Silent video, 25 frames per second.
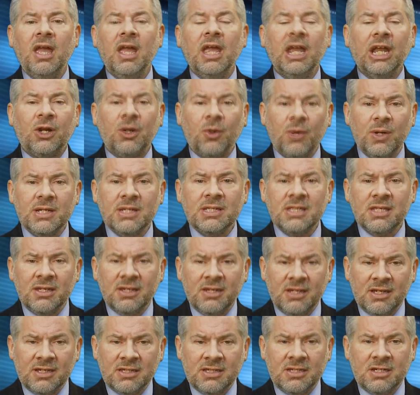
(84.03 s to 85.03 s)
Increase the
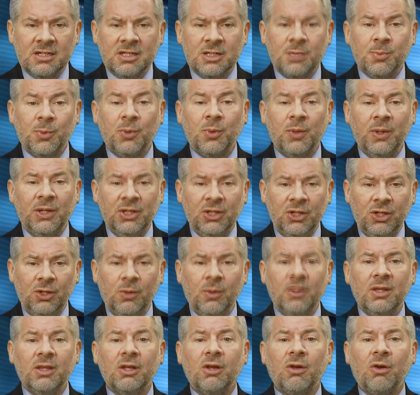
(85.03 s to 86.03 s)
distance between
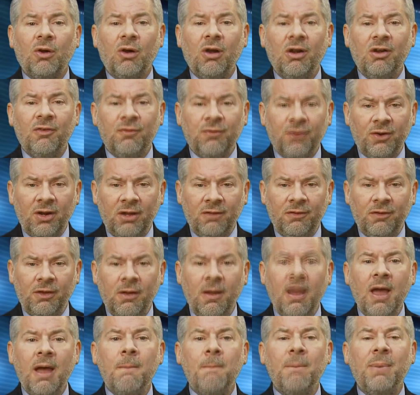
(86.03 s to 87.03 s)
you and the car in front of
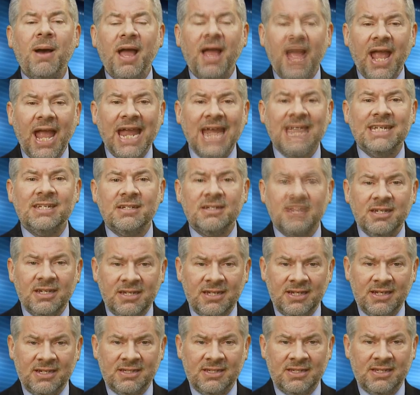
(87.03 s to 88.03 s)
you by 8 to
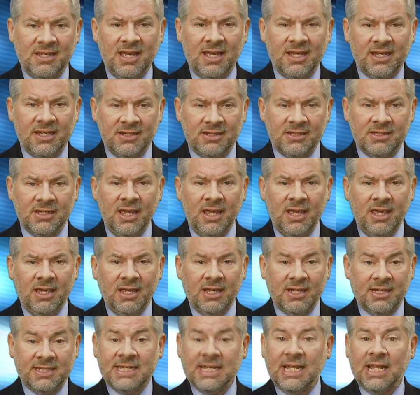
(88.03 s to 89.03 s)
10 seconds.
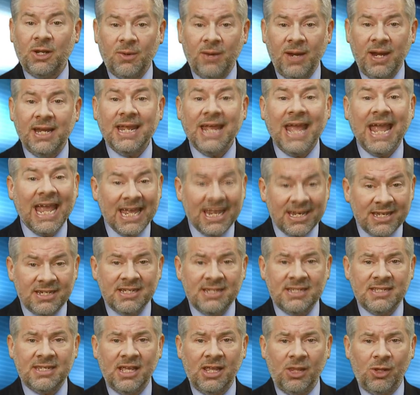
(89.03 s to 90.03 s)
Accelerate and
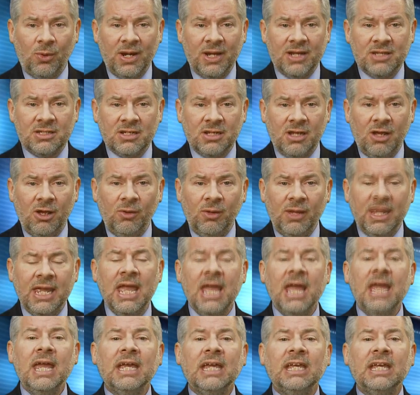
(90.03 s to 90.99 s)
decelerate slowly.